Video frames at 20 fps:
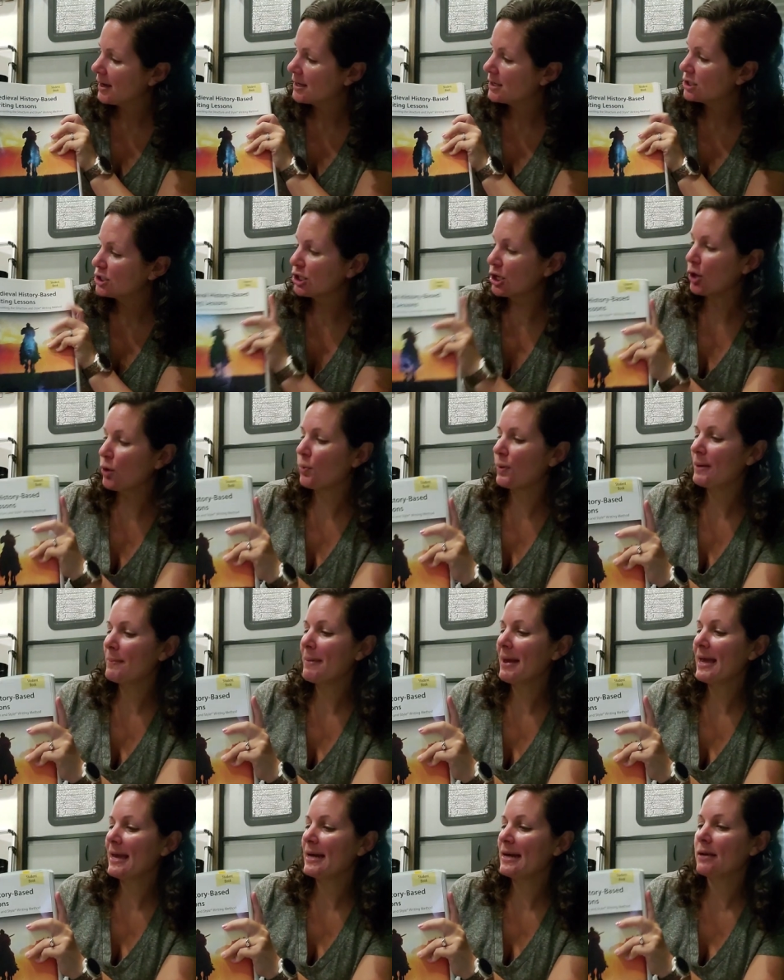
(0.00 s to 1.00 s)
So we
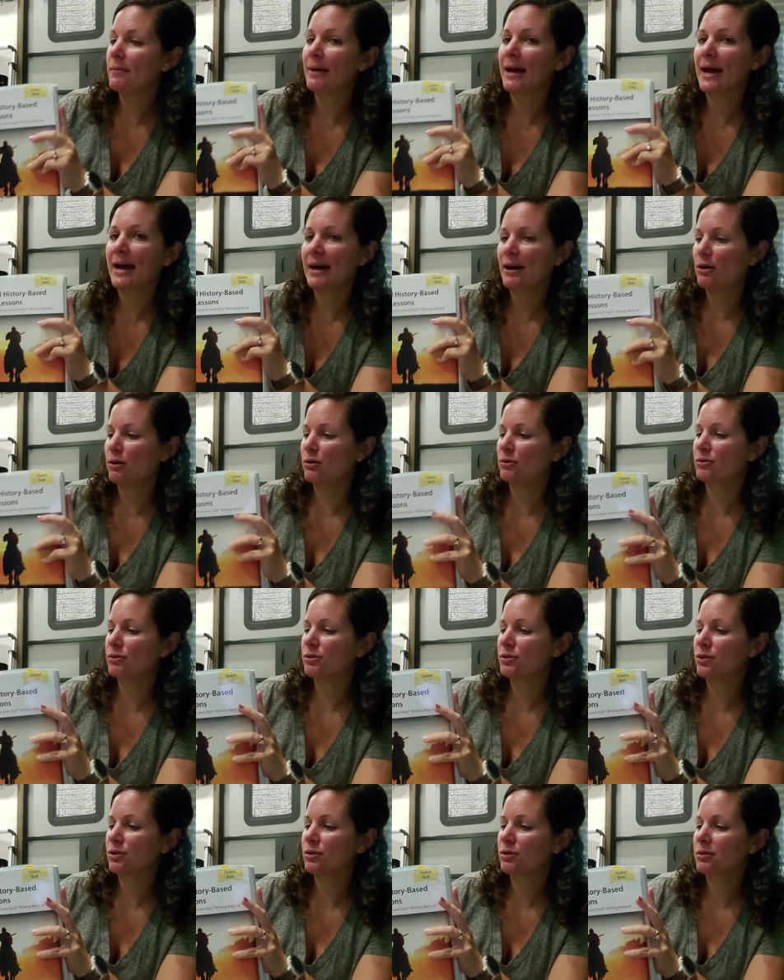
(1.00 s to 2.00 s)
made it
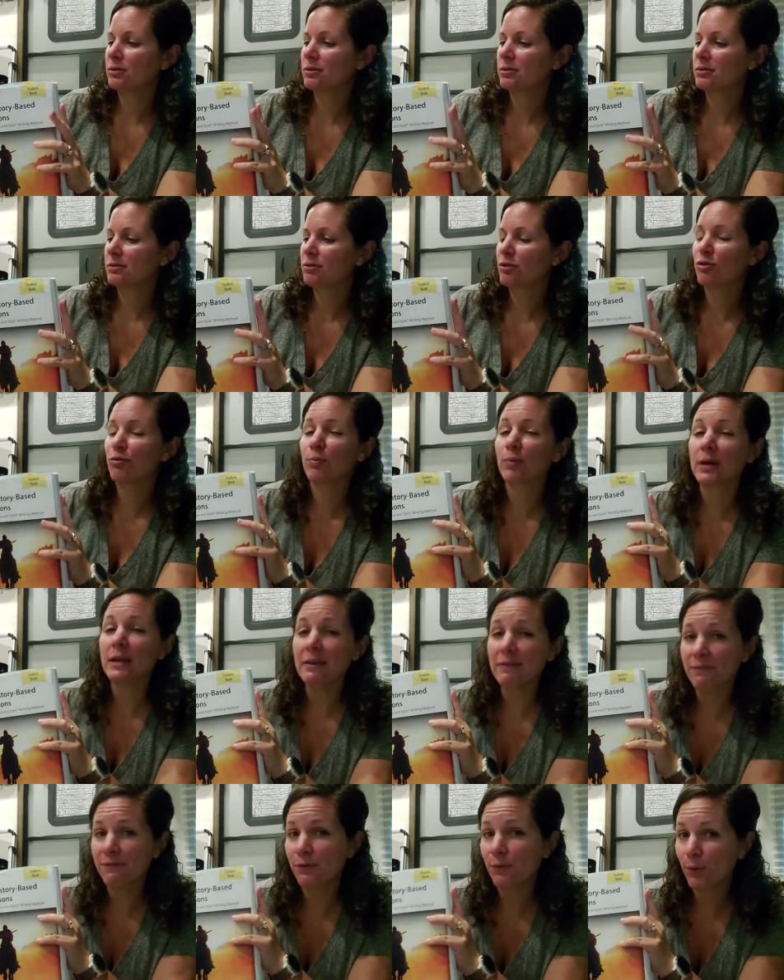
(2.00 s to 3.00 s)
about
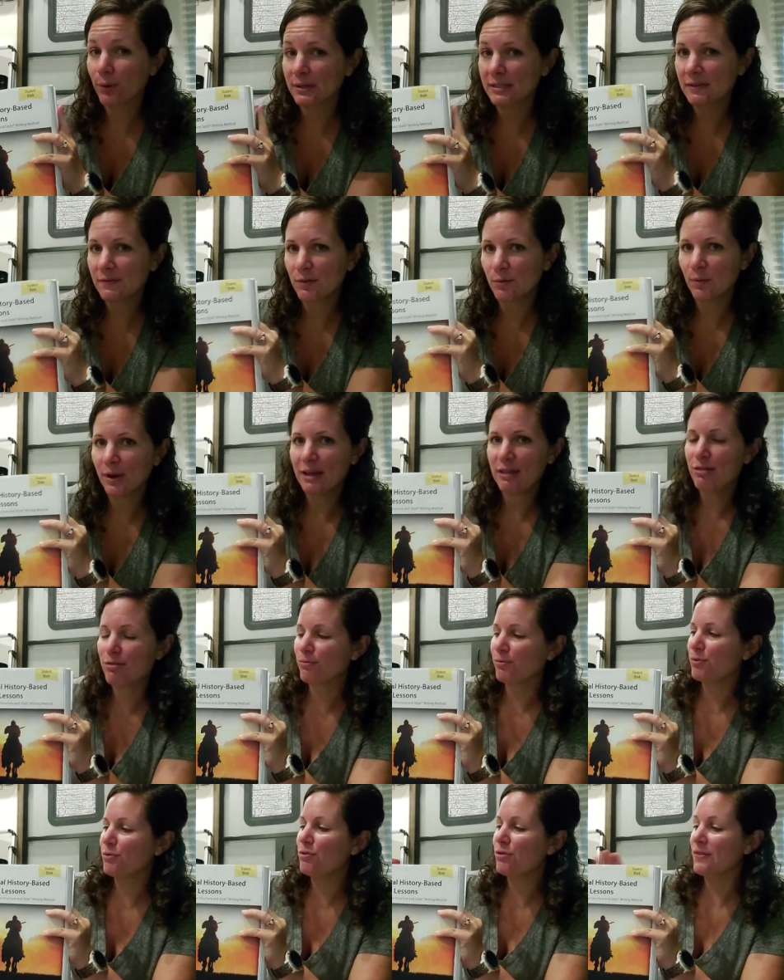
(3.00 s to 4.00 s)
three-fourths of the way
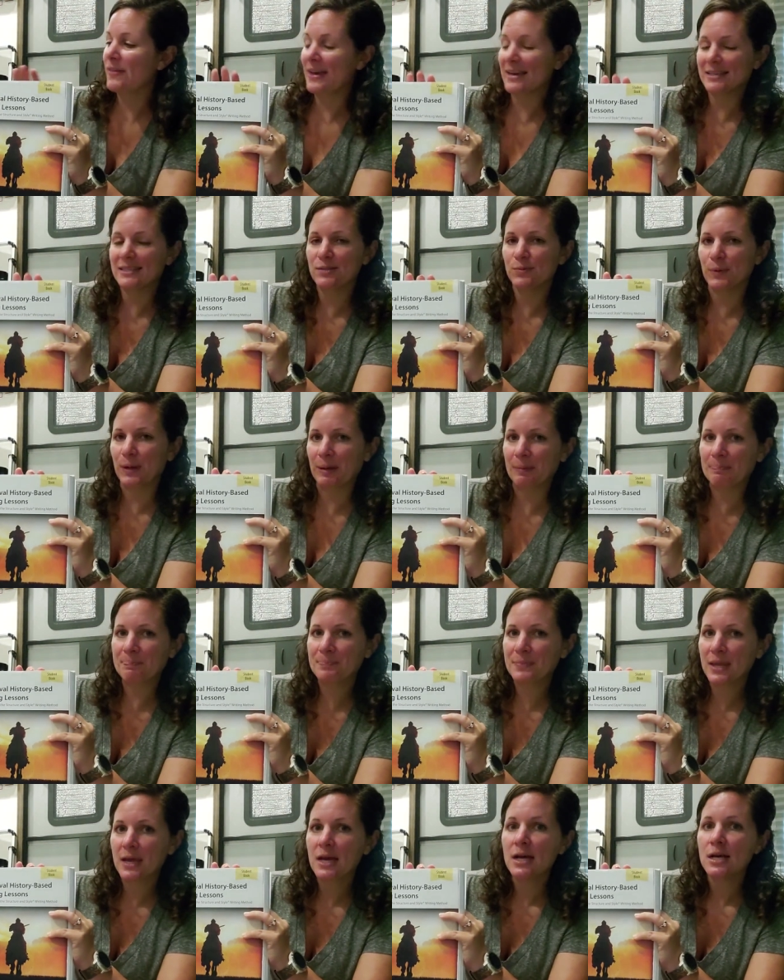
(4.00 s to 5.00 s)
through this one.
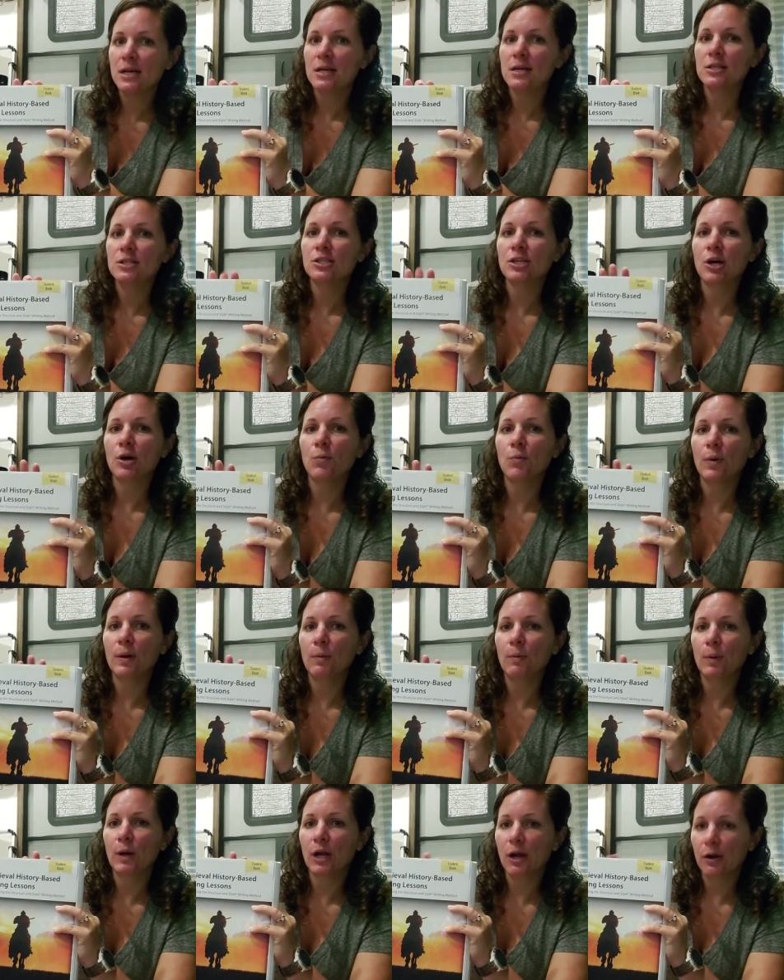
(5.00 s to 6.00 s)
So
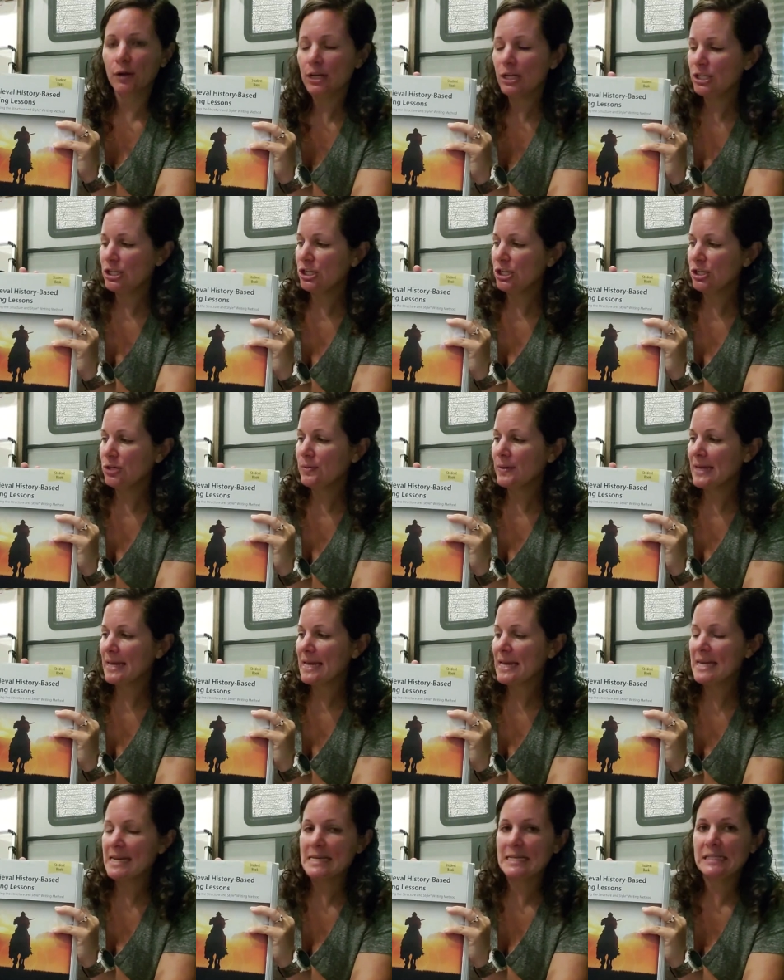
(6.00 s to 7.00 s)
what we're going to do
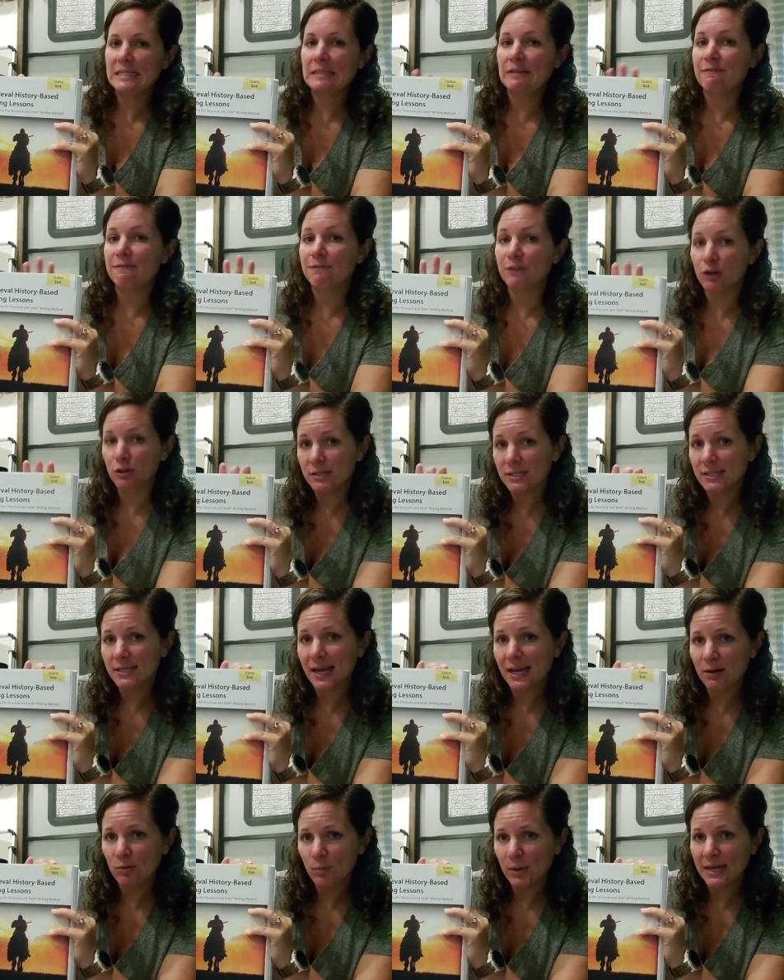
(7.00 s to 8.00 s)
is the first
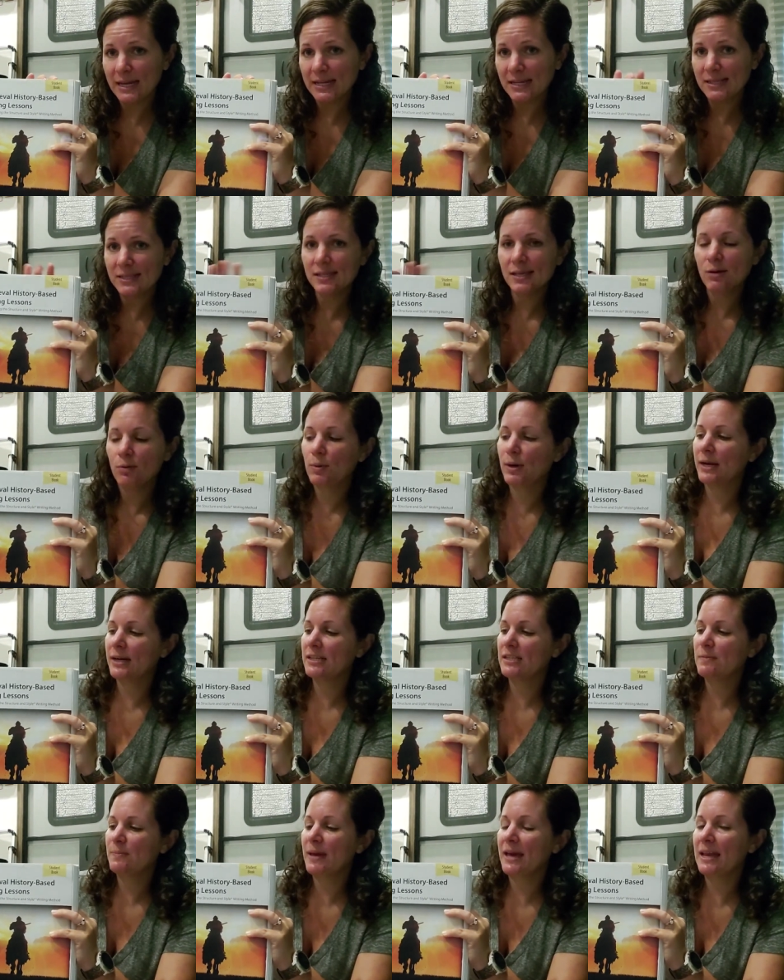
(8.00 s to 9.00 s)
nine weeks, we're going
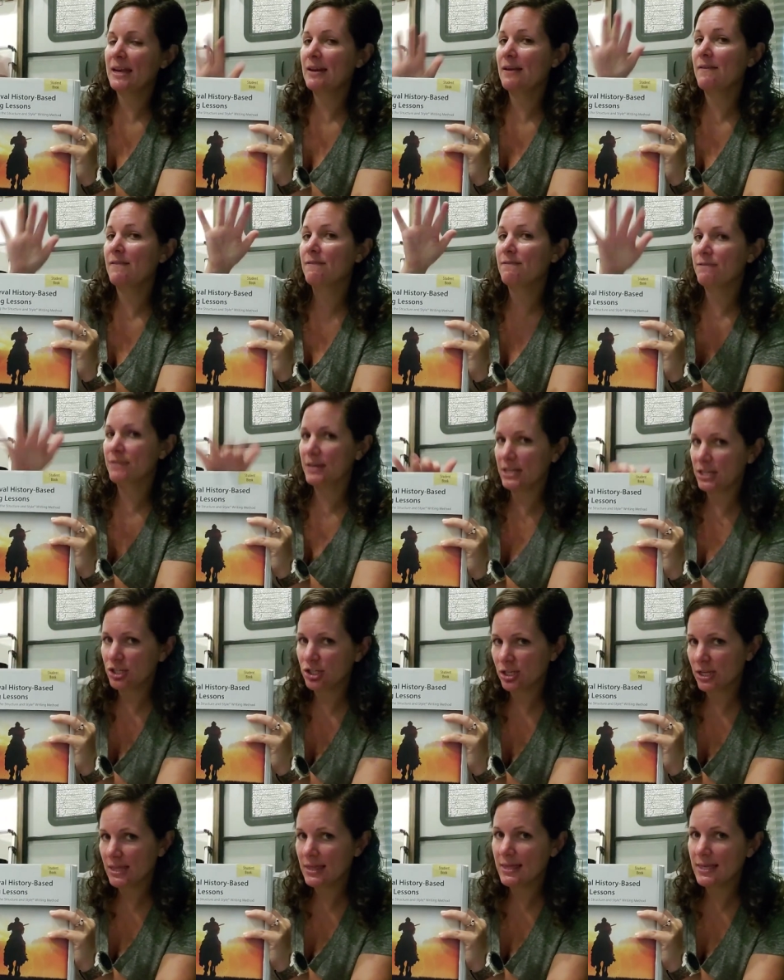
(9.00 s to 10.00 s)
to spend
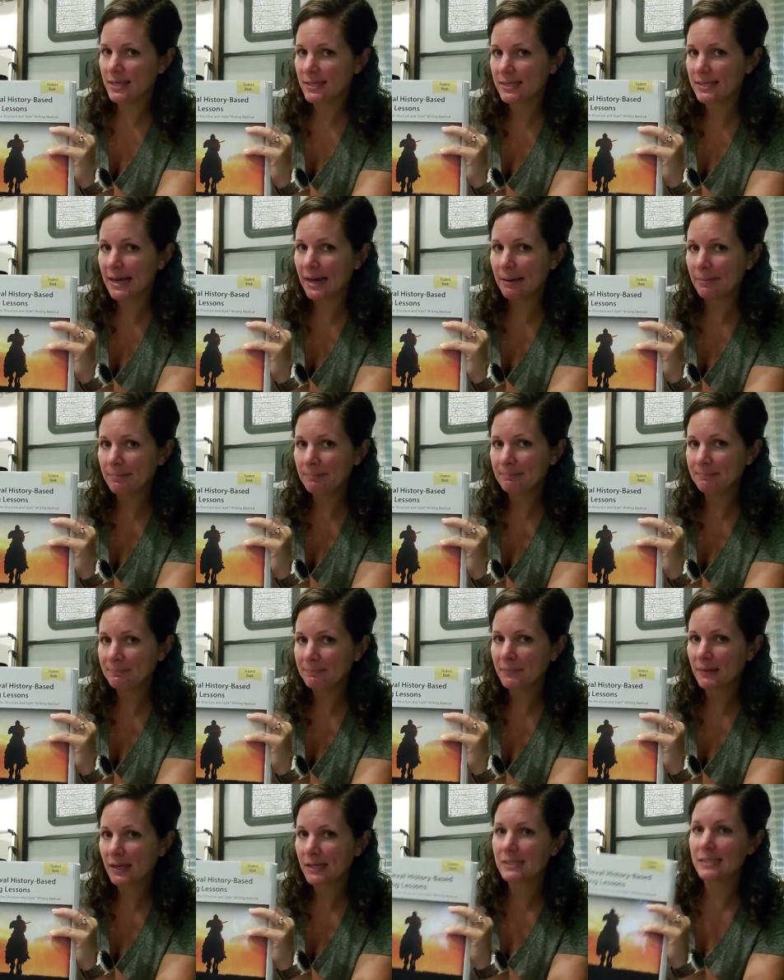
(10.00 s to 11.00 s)
finishing this up,
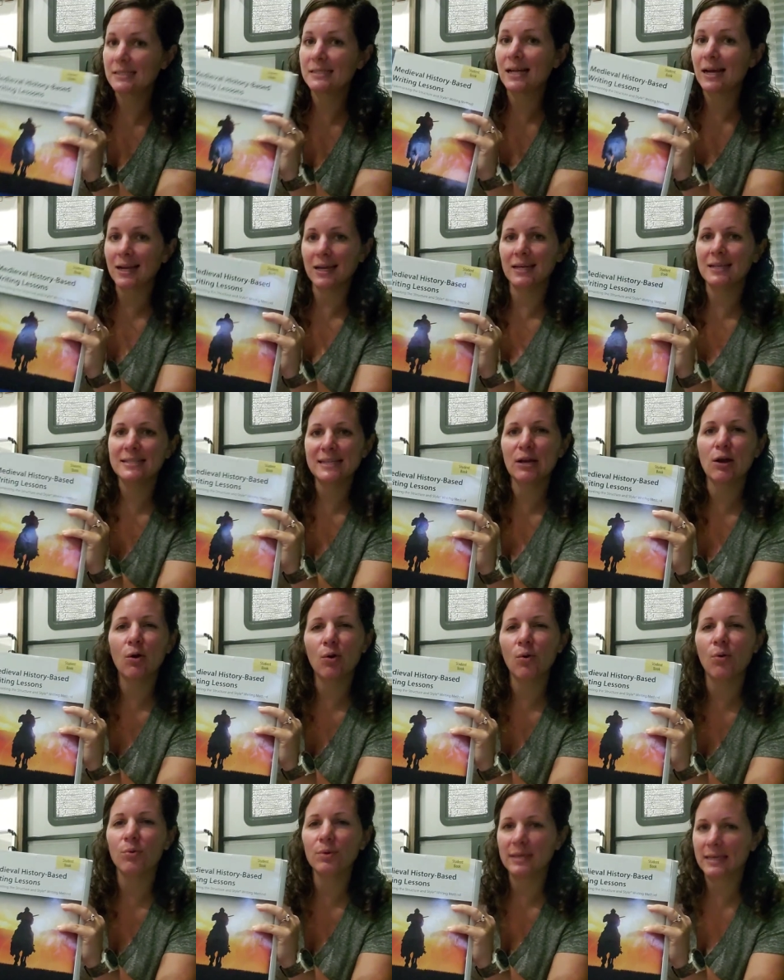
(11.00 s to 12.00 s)
because it's not going to take a
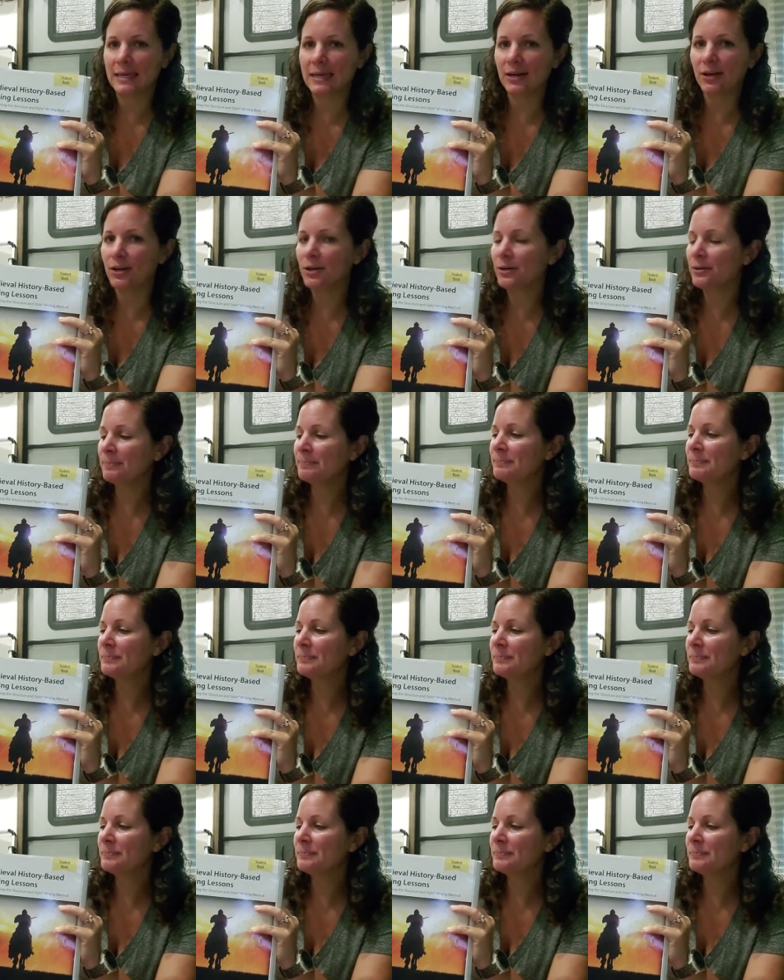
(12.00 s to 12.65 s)
whole year.